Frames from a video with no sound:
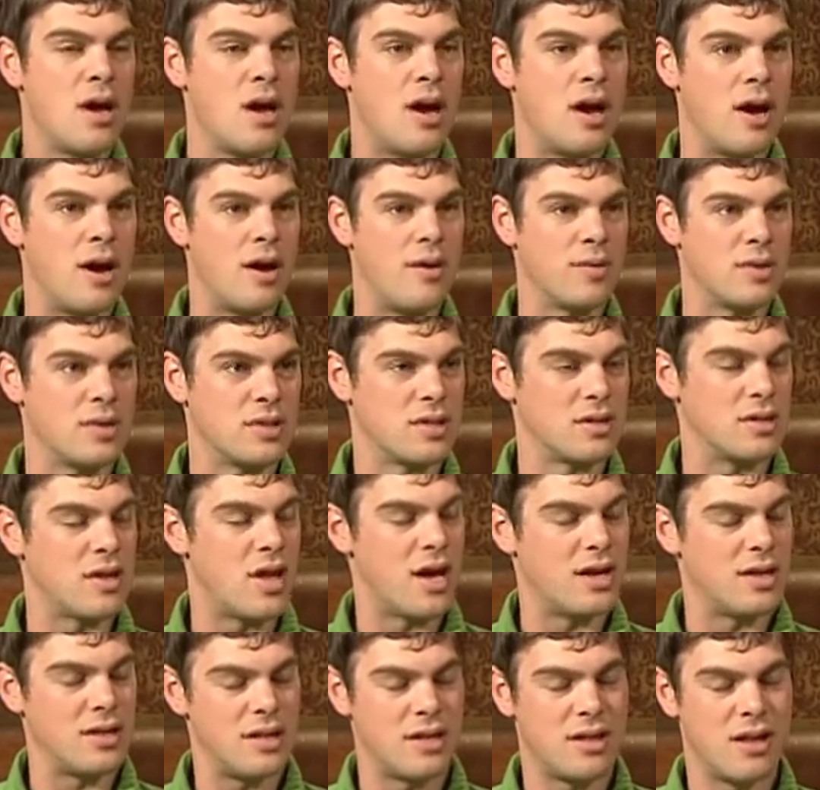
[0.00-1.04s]
um, because there are a
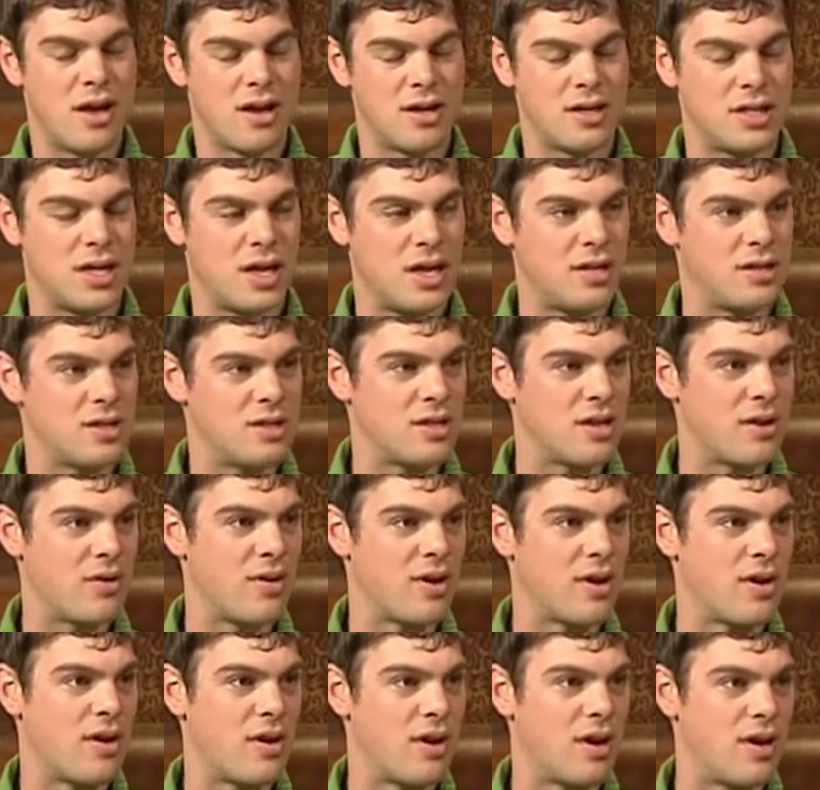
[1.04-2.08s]
lot, lot of changes
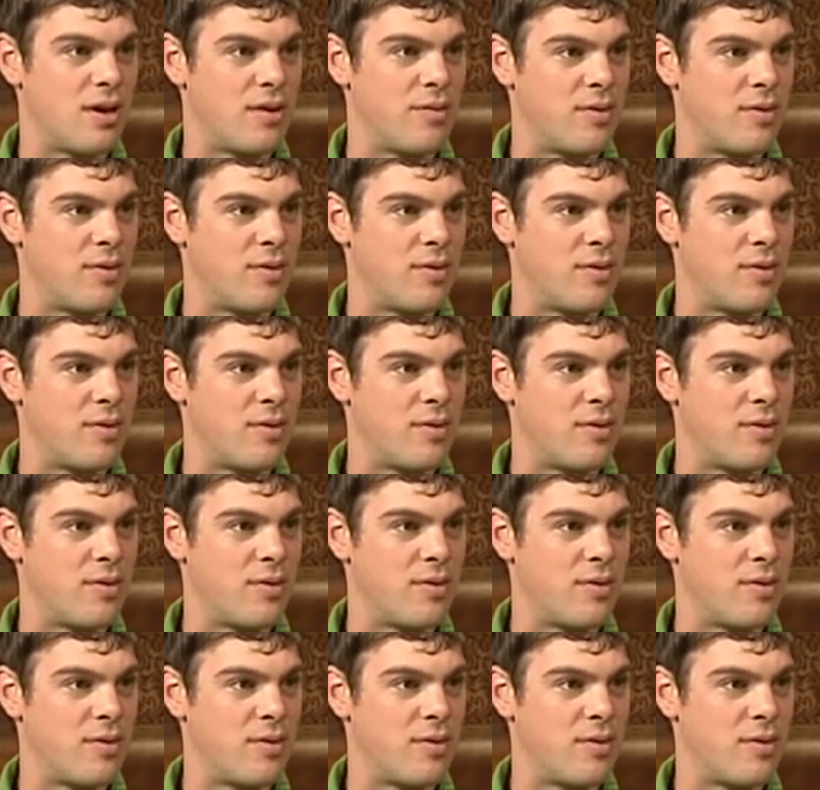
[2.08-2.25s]
going on,